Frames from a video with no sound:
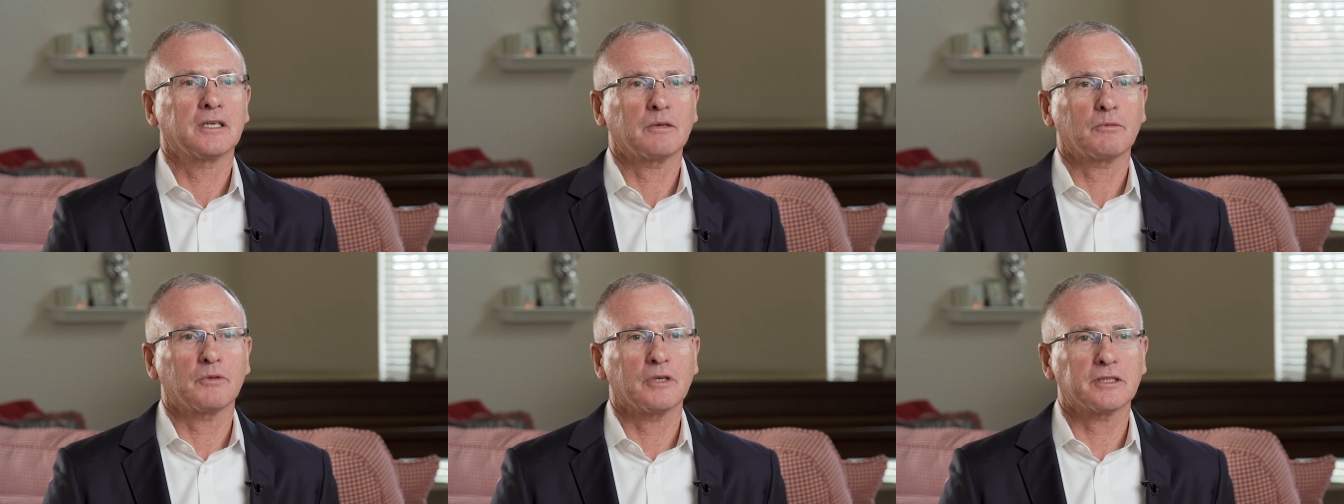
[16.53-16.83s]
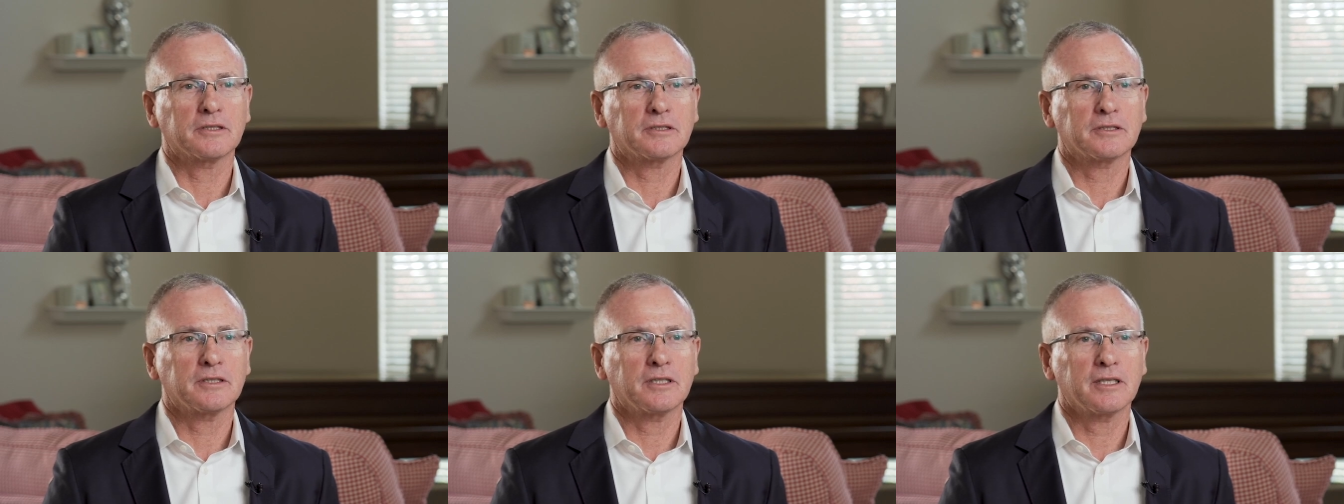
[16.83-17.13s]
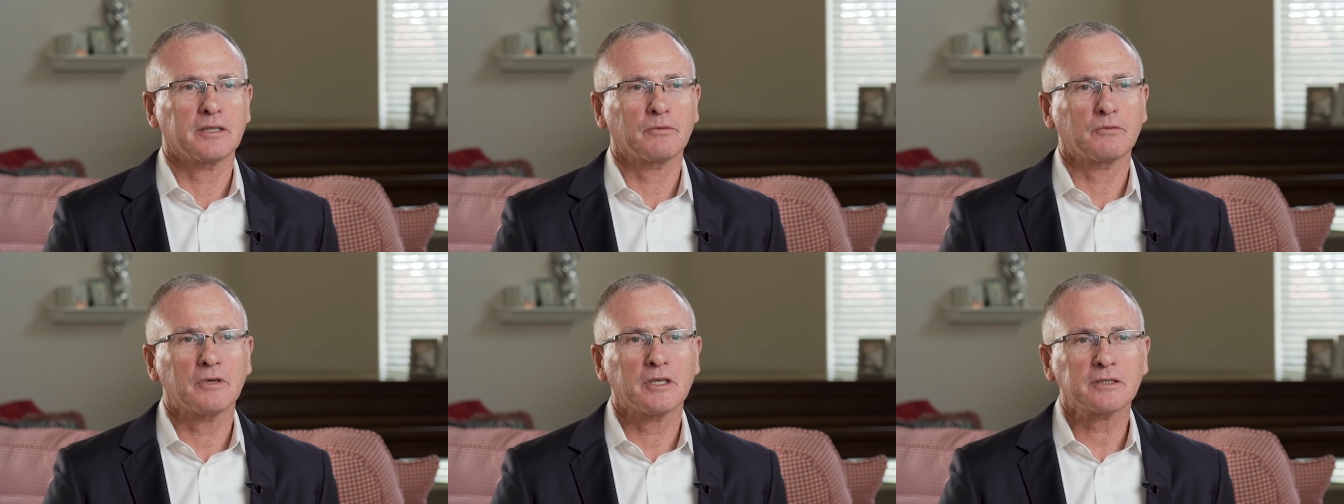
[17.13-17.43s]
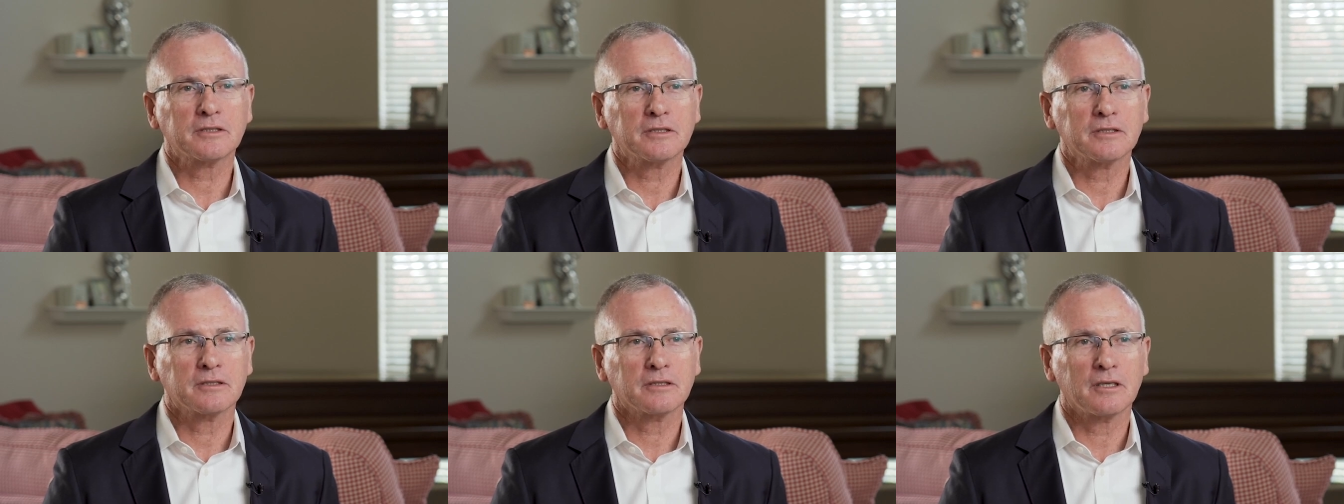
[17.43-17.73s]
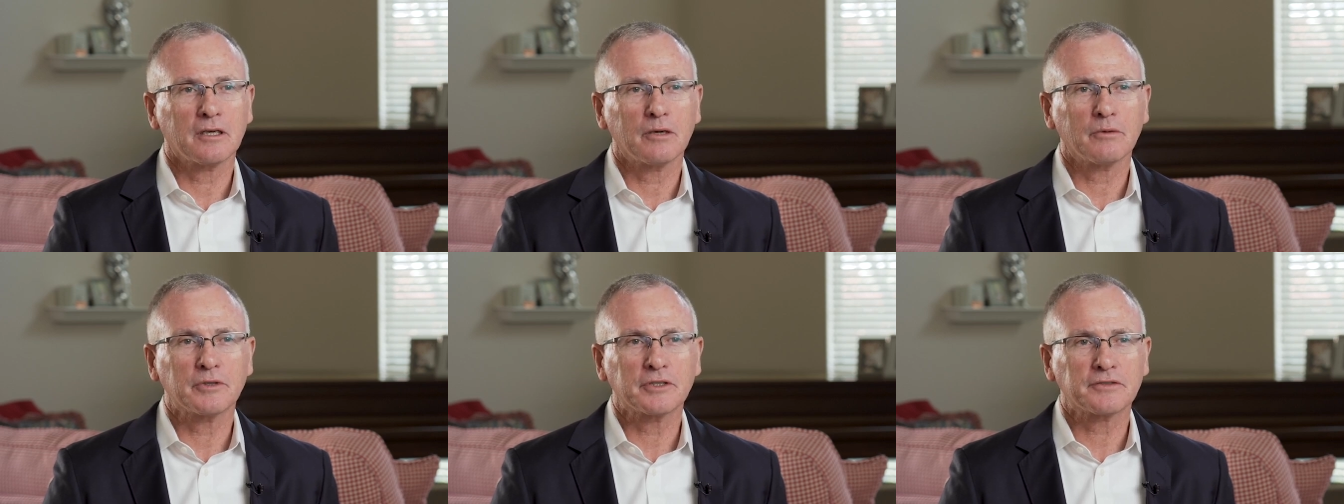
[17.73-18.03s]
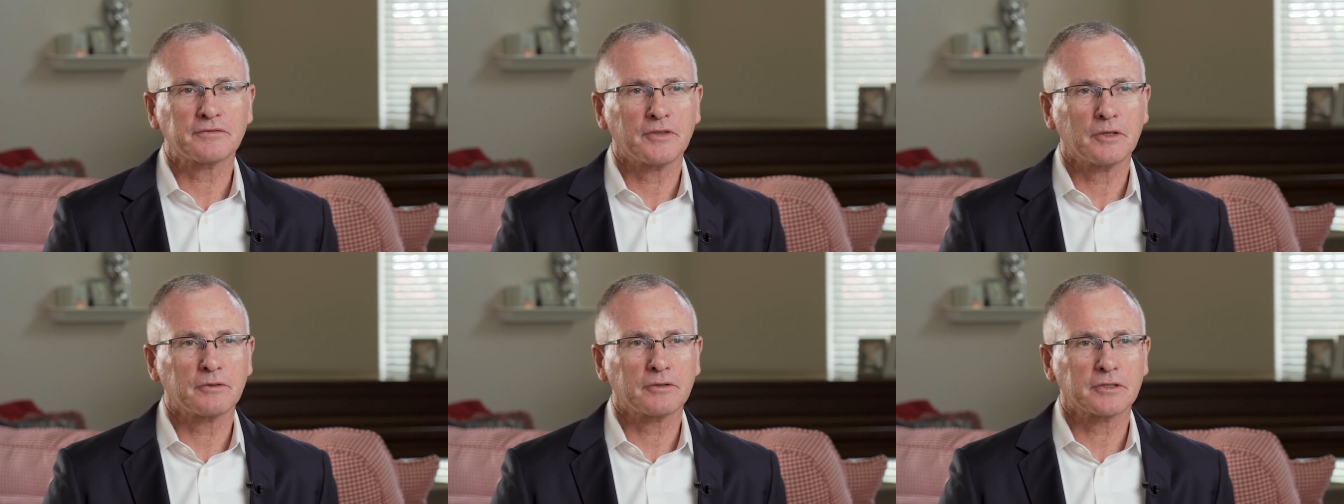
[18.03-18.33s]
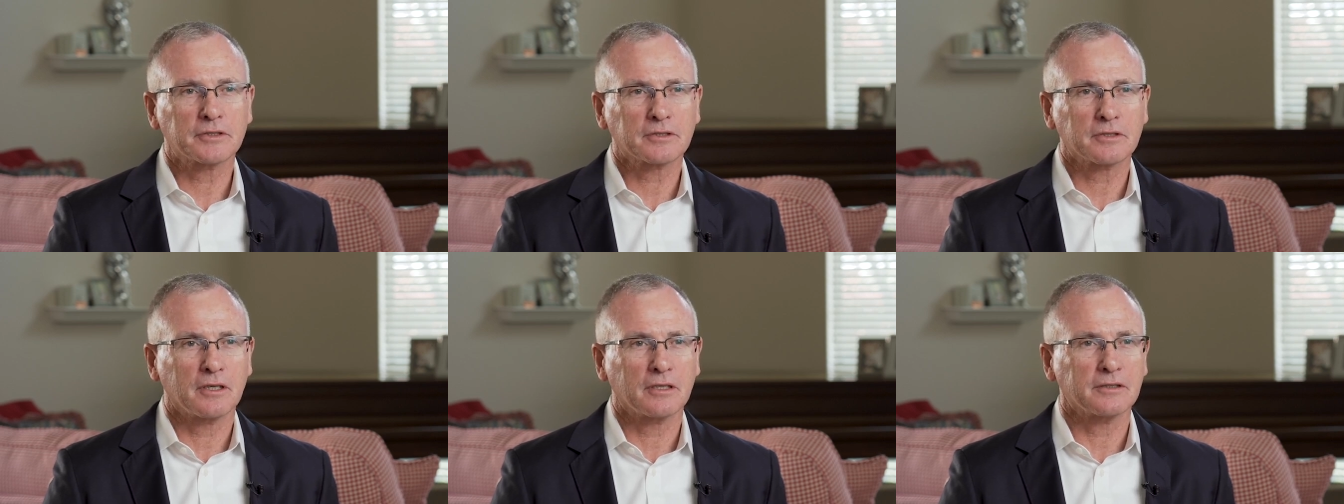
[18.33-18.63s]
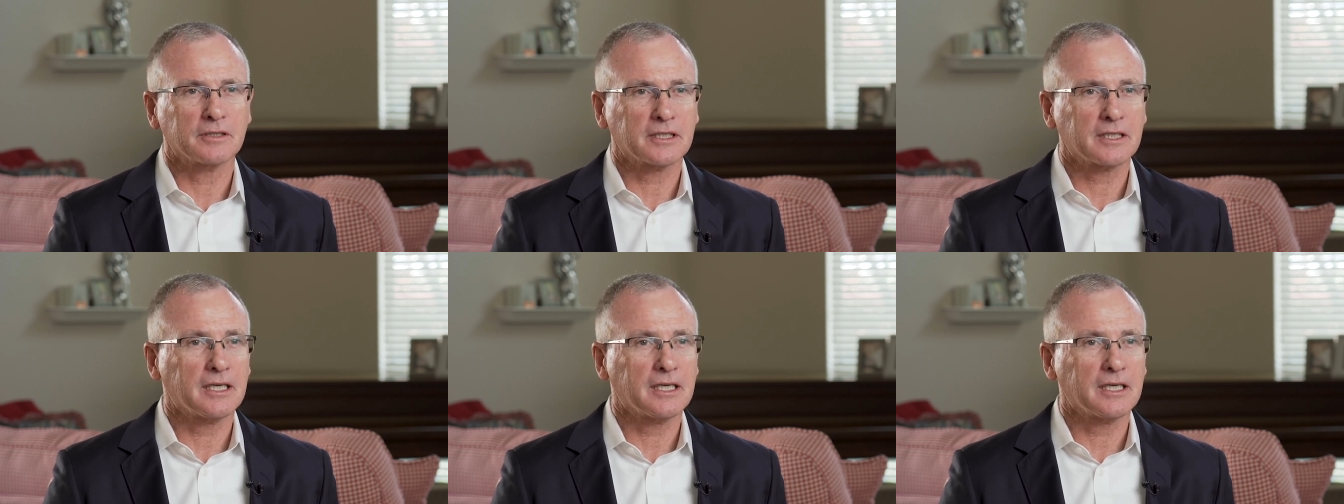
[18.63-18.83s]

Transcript: was it wasn't always focused on the